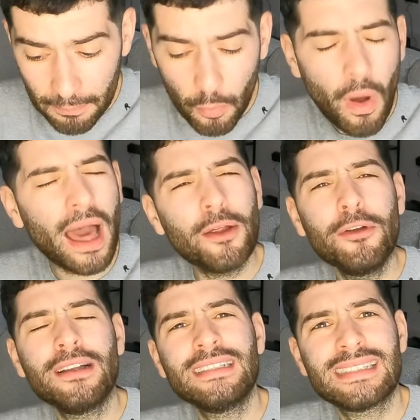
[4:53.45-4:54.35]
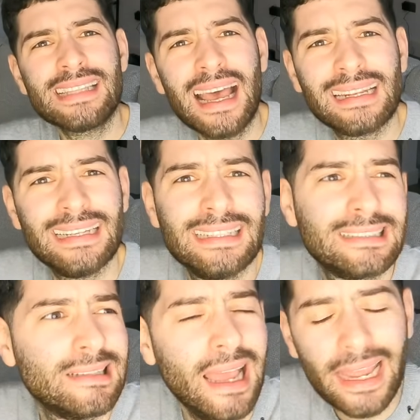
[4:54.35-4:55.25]
But what I don't understand
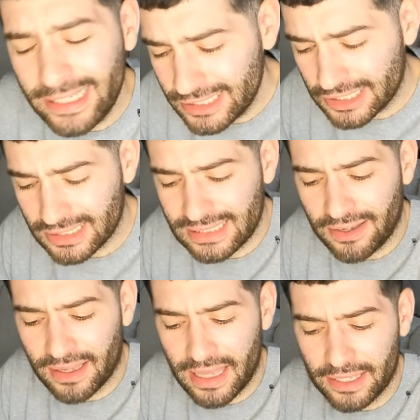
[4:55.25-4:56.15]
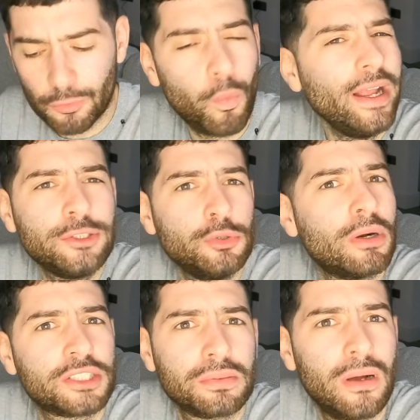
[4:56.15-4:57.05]
is, Ainge is getting way too
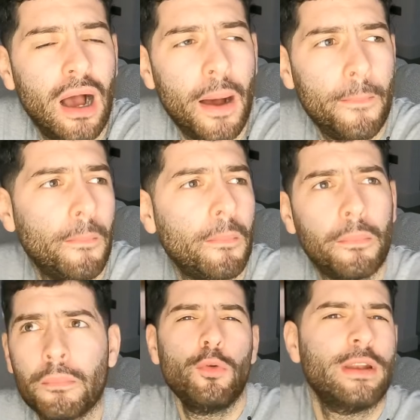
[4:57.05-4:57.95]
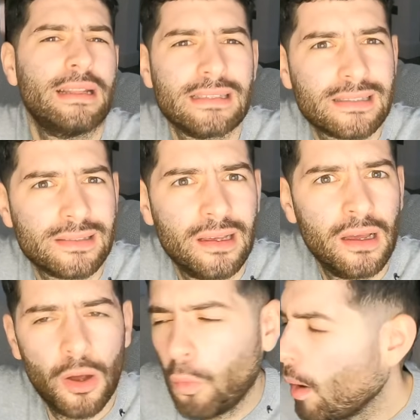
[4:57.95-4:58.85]
much plaudits.
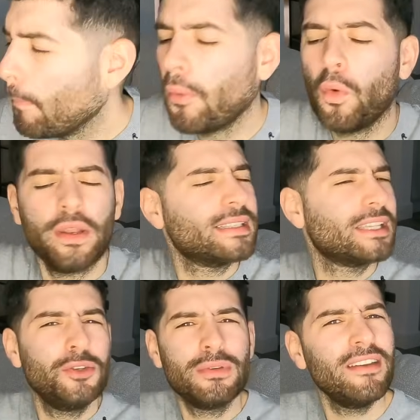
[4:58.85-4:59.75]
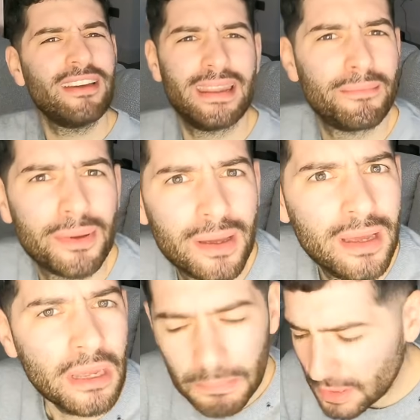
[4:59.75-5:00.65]
What plaudits are you giving him?
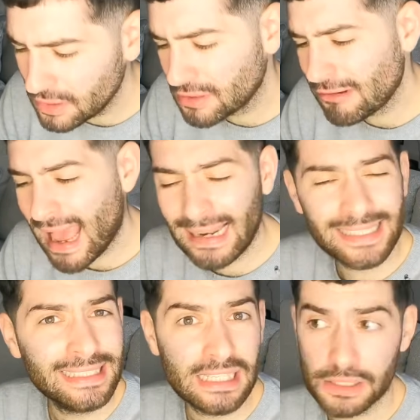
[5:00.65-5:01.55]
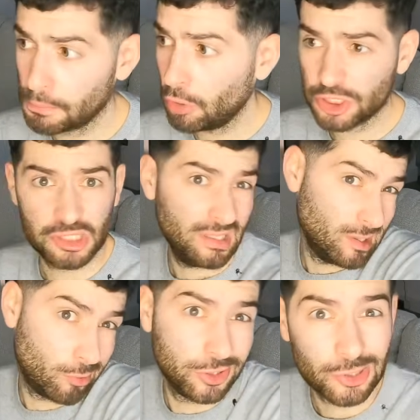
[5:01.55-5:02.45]
Because the reality is,
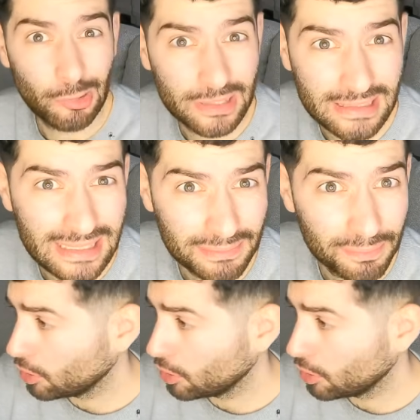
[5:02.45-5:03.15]
Pochettino controlled his team.